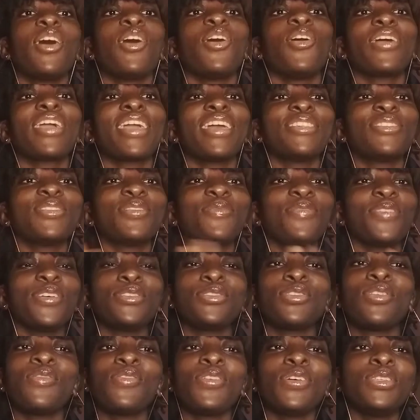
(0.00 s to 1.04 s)
Okay, so
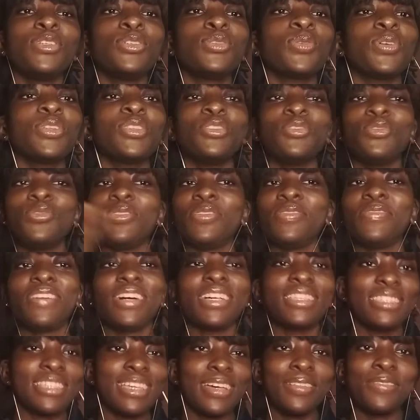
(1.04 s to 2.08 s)
first of all, this one is
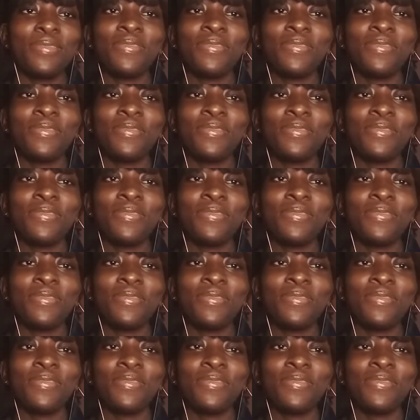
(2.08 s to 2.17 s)
universal.